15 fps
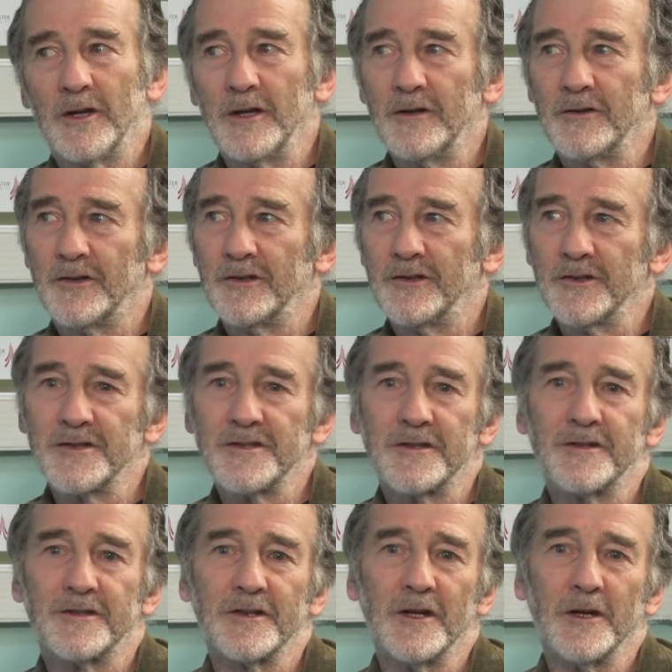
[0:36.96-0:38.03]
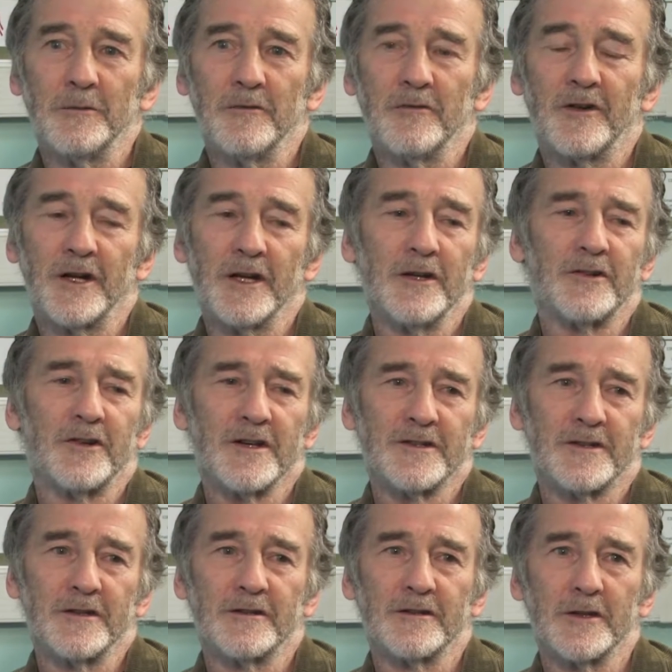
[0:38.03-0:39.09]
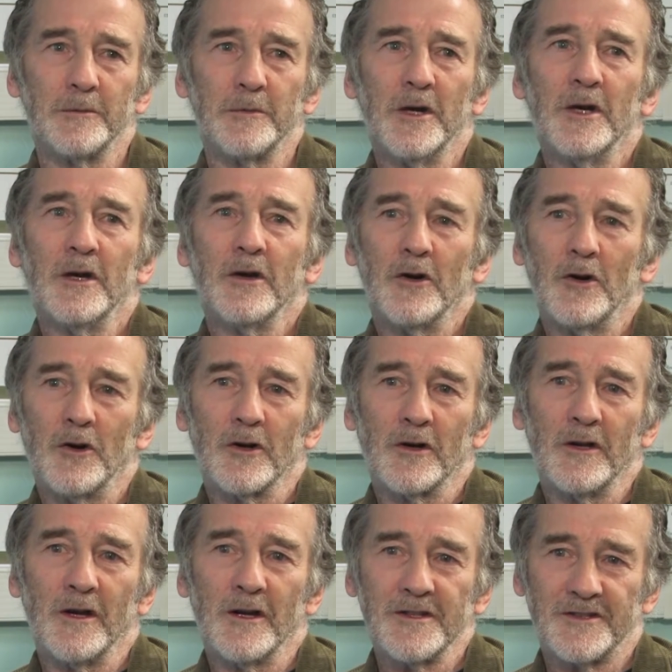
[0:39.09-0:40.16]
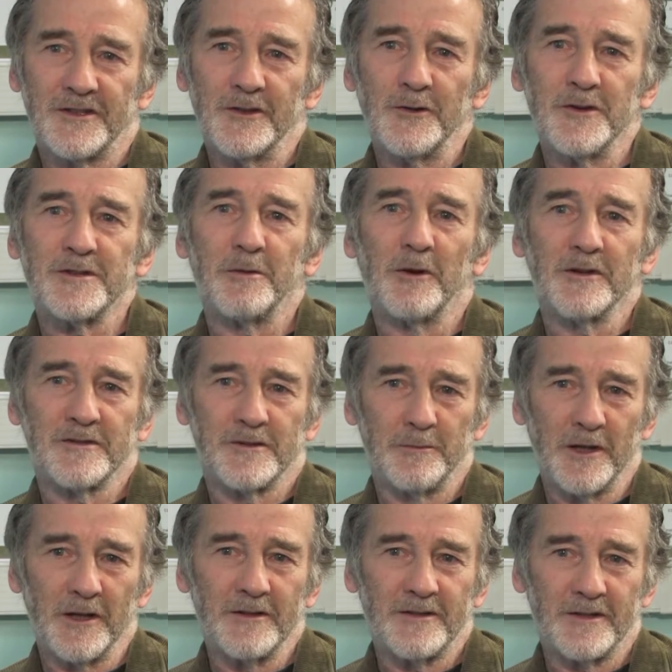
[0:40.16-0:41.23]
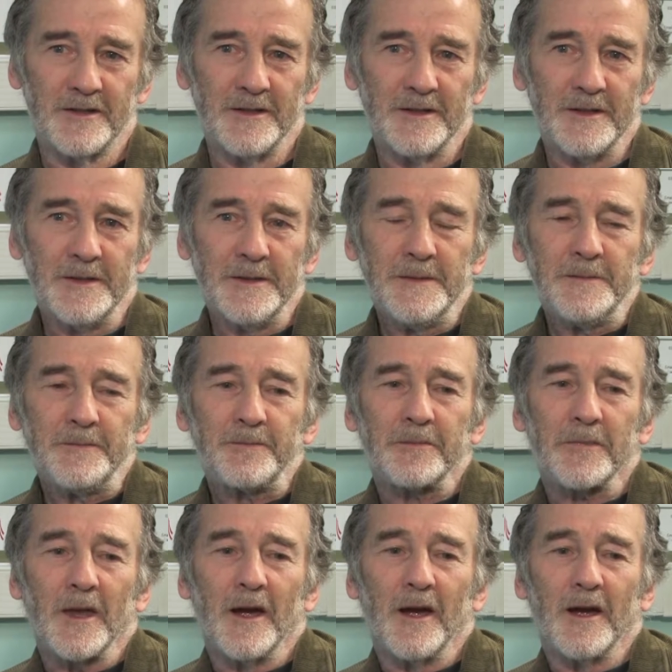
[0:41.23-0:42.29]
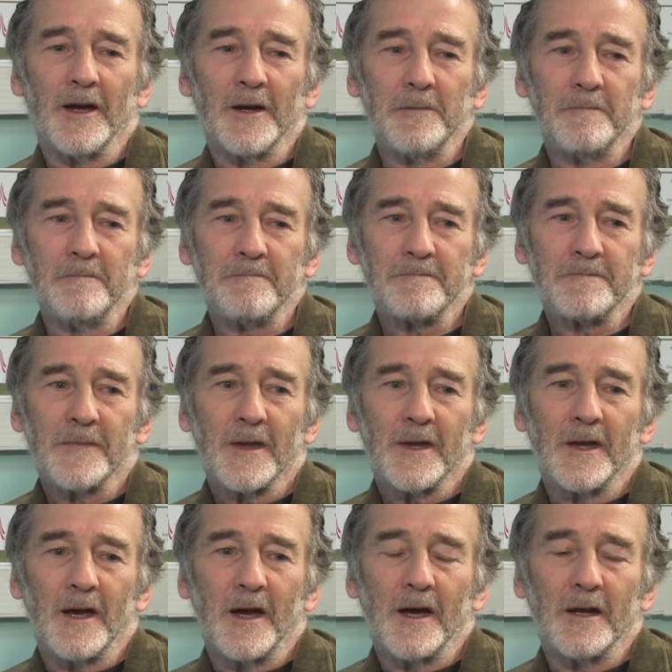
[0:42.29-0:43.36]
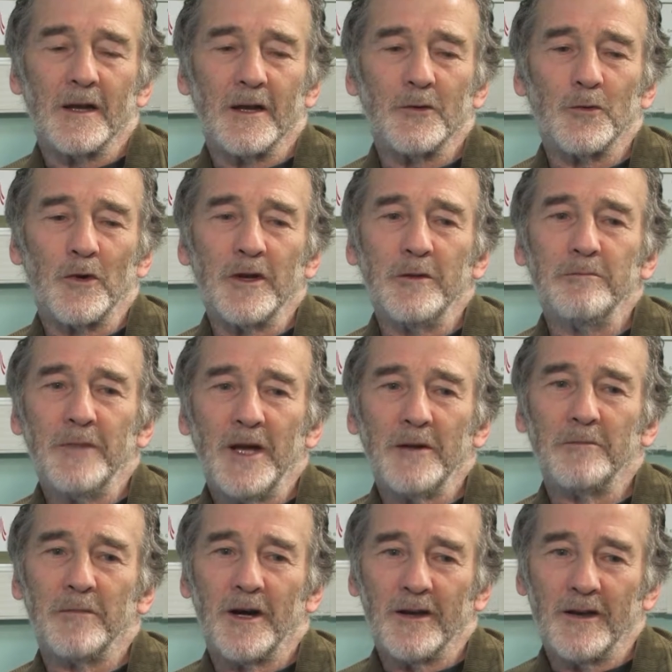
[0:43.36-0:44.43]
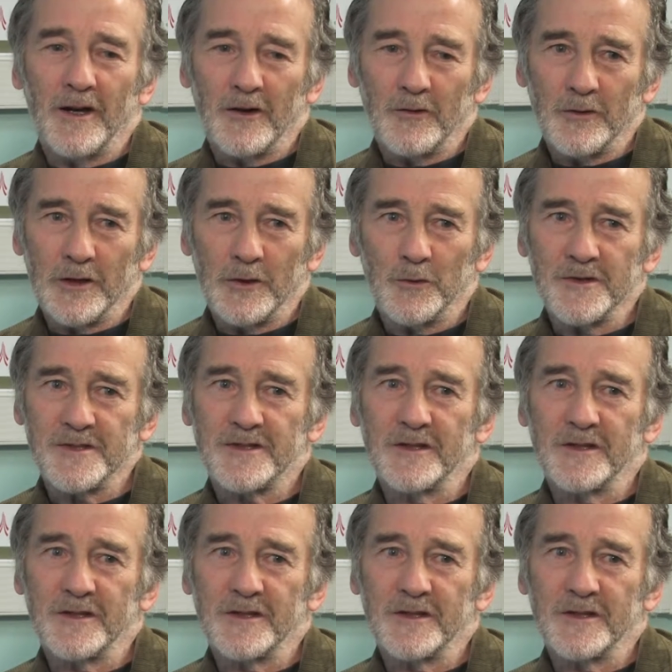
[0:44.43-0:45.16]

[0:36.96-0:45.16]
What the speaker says: introduced the term, very interesting term, organised irresponsibility. And what he meant by that really was that